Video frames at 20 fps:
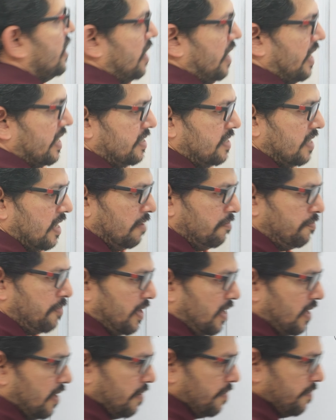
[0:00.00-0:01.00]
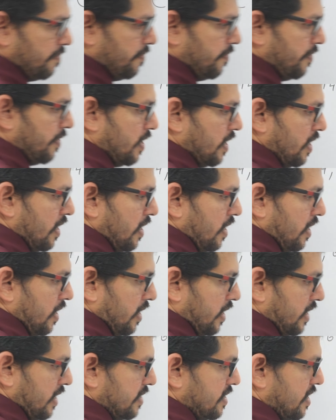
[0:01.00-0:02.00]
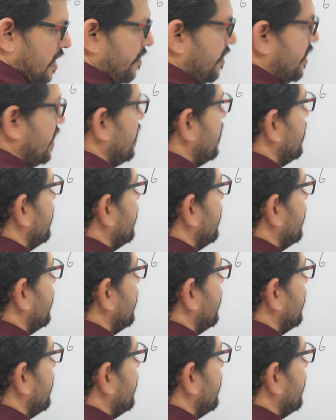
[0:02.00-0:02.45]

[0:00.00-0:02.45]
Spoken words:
less than p. It is given in